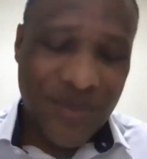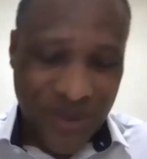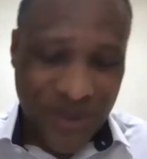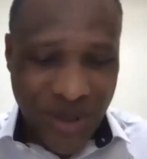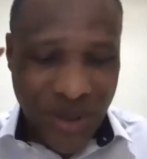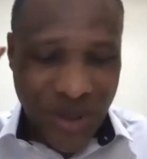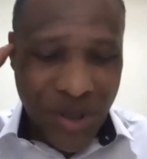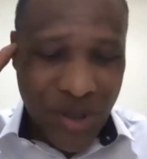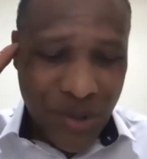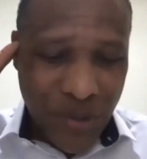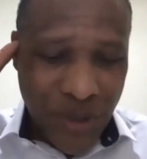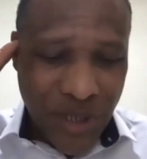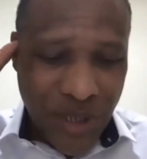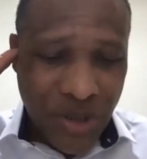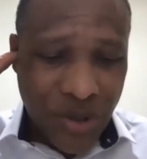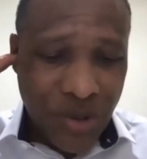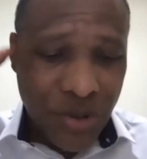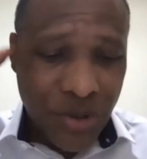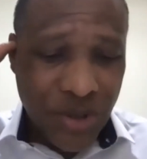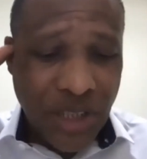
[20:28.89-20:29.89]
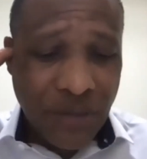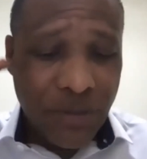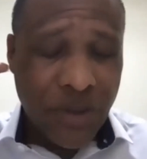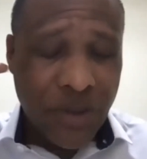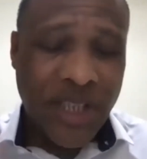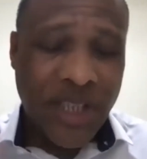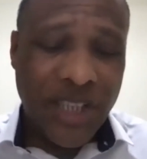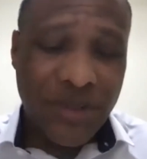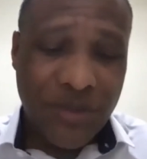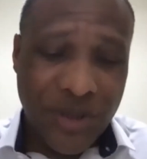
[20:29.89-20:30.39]
So we do several
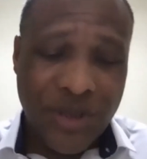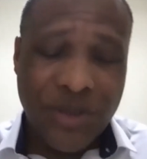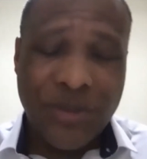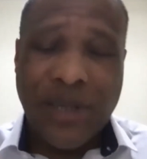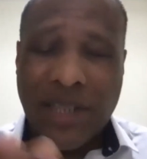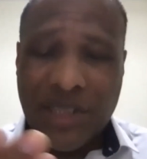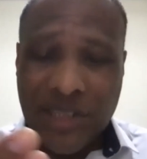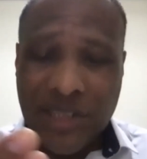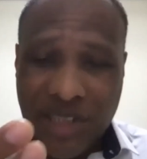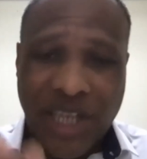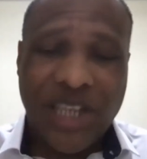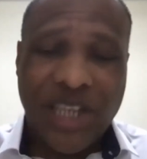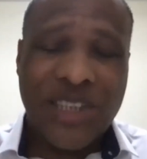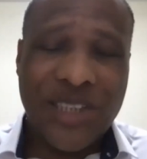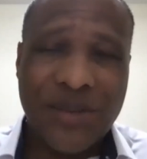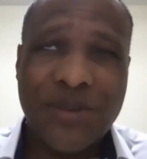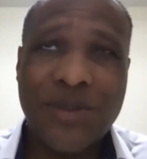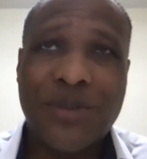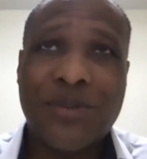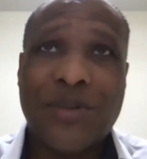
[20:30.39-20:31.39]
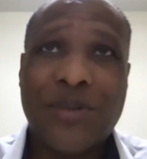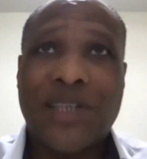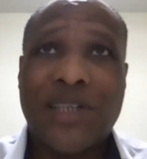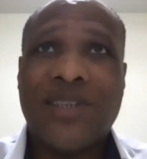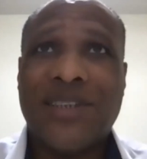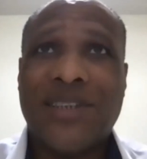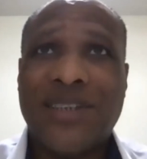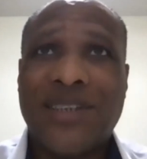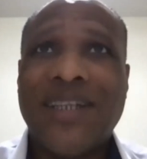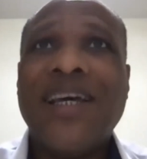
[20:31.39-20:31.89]
things. We do education, which we're
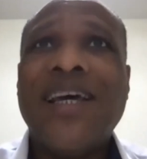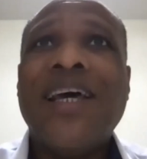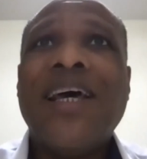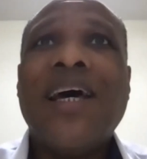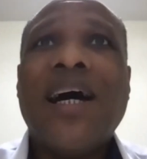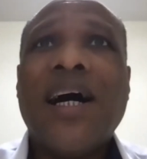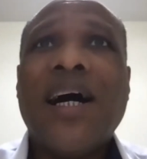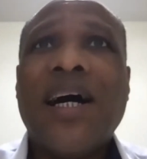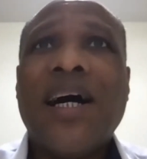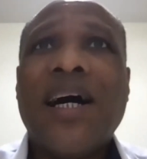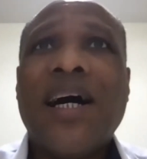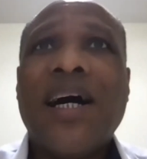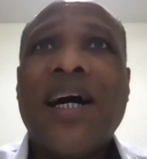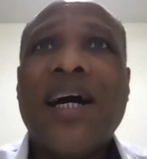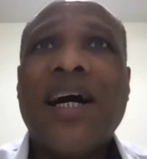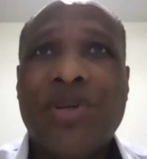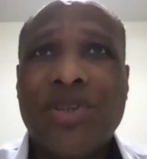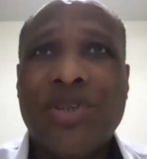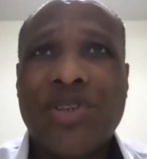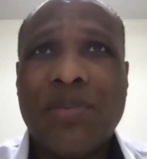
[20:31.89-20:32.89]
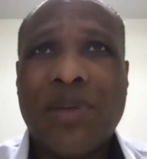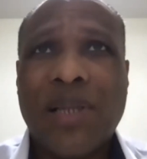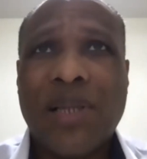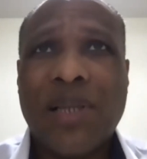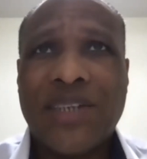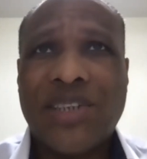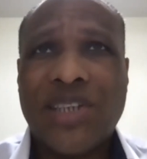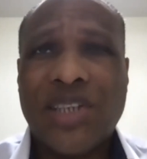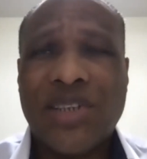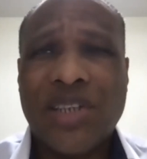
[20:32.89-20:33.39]
actually doing. We do some
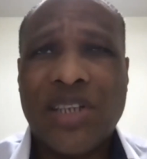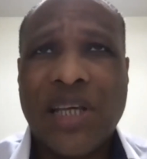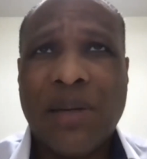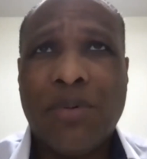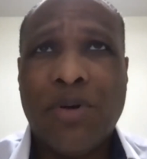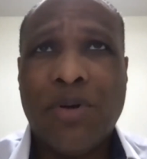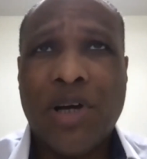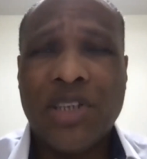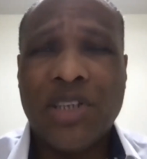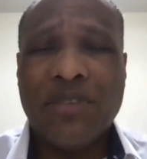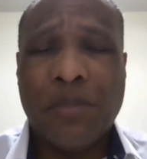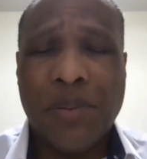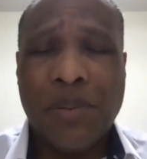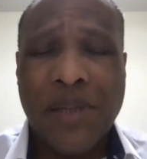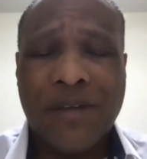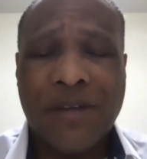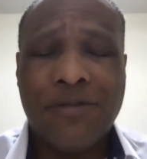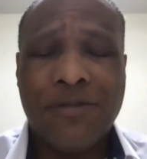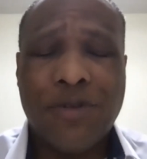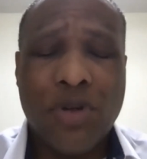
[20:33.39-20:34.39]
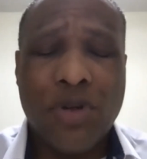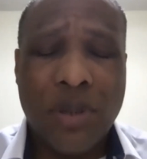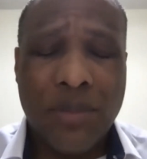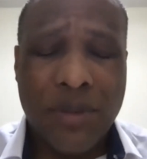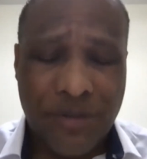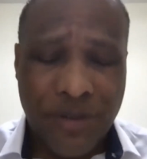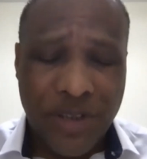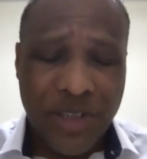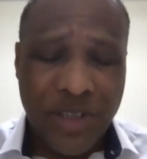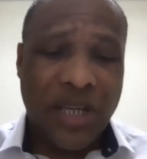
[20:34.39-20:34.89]
classes, things like that. But we also have a platform, a
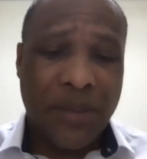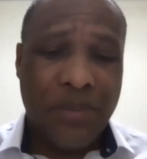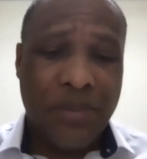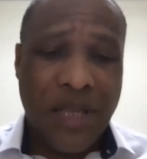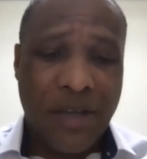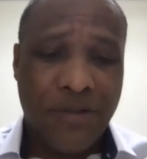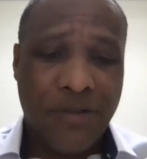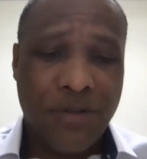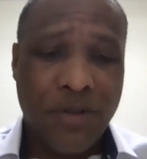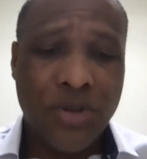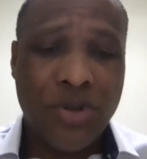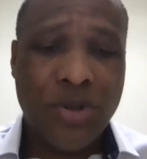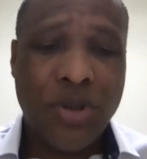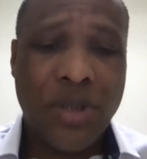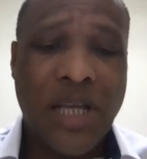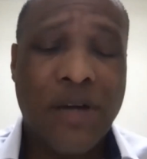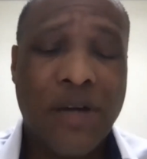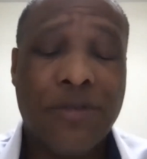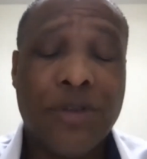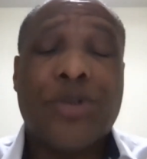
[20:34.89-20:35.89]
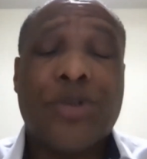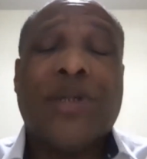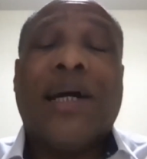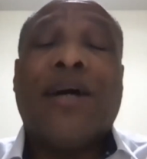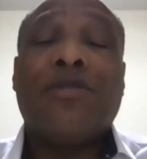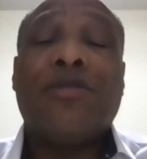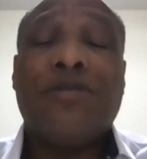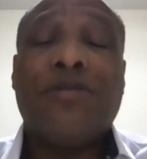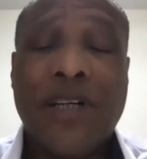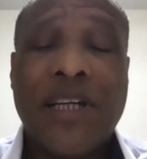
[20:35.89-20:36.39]
fintech platform to allow for
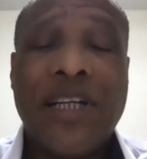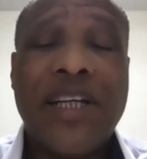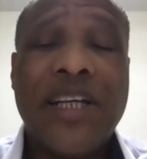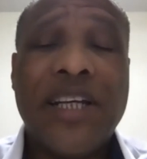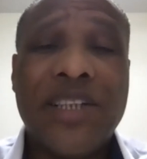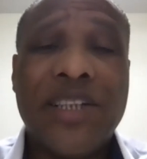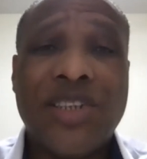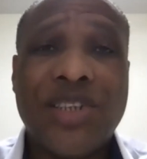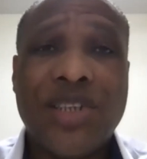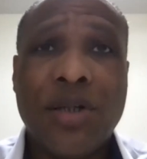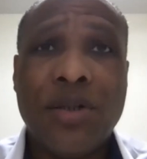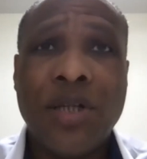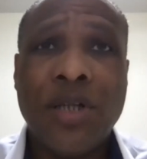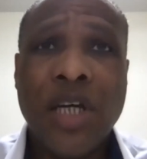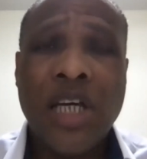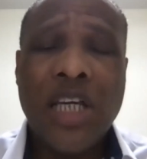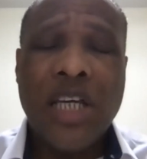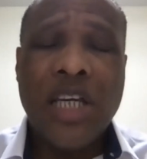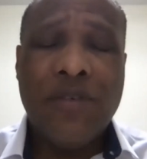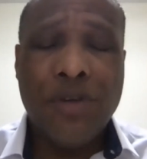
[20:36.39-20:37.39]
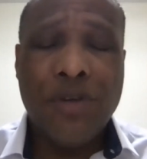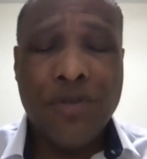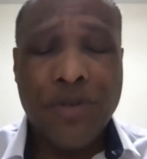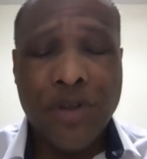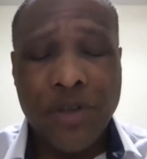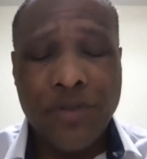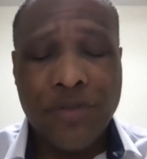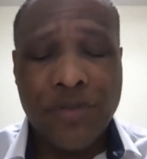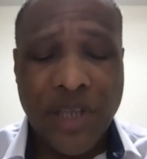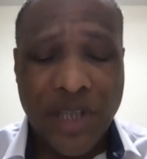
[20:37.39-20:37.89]
crowdfunding. So if you've
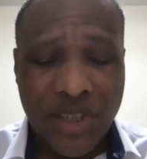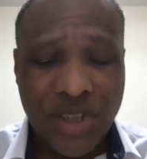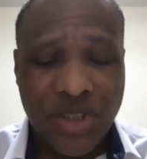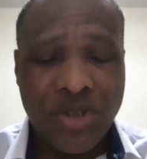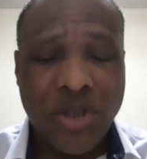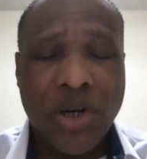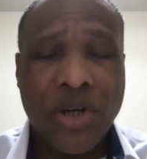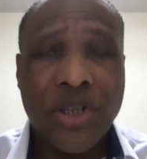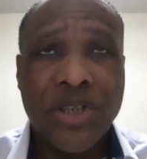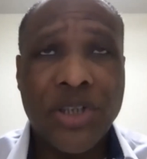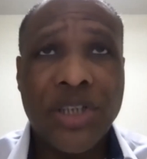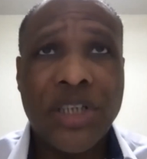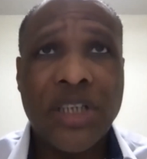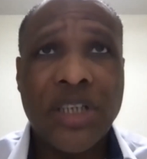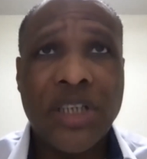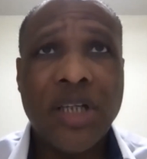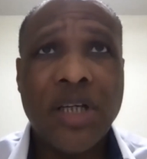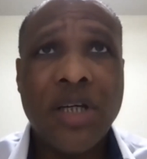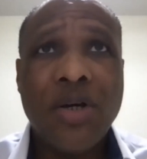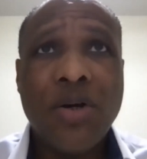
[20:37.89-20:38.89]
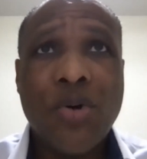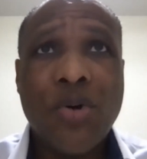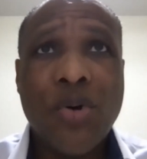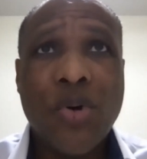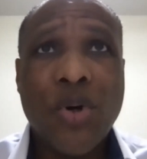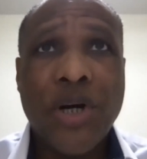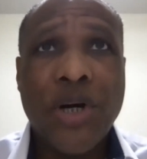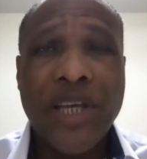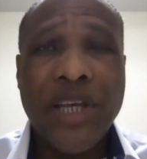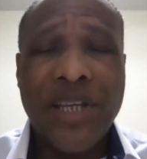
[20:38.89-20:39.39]
heard of Kickstarter
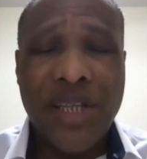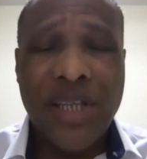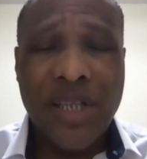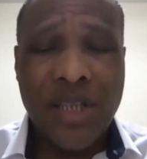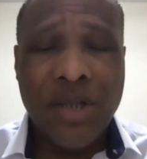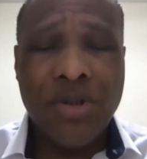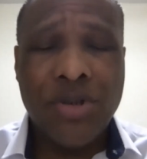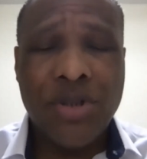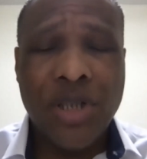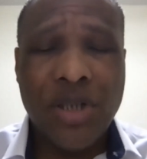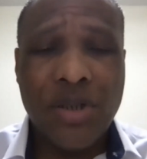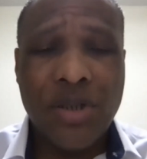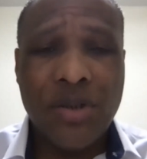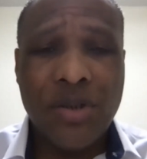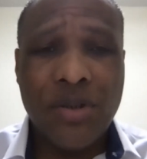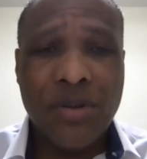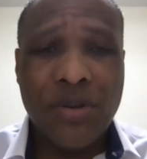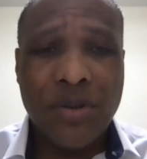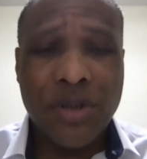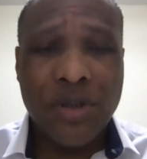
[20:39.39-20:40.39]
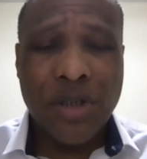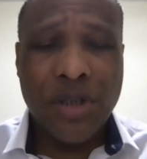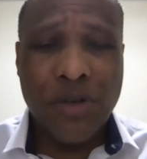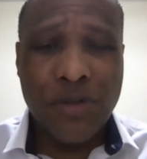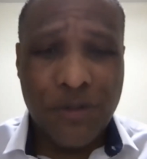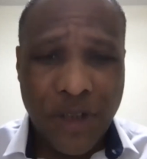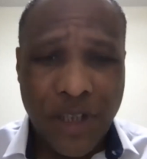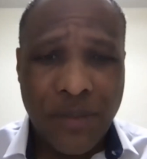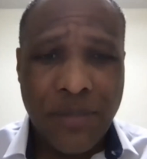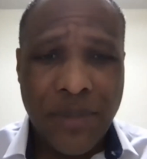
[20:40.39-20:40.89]
or Indiegogo or
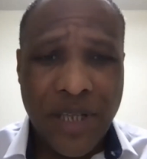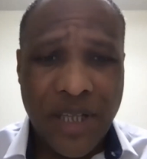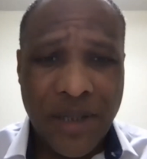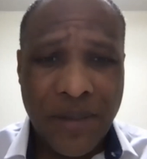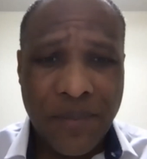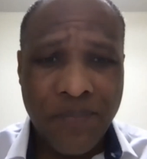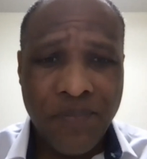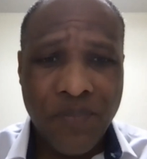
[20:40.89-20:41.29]
GoFundMe,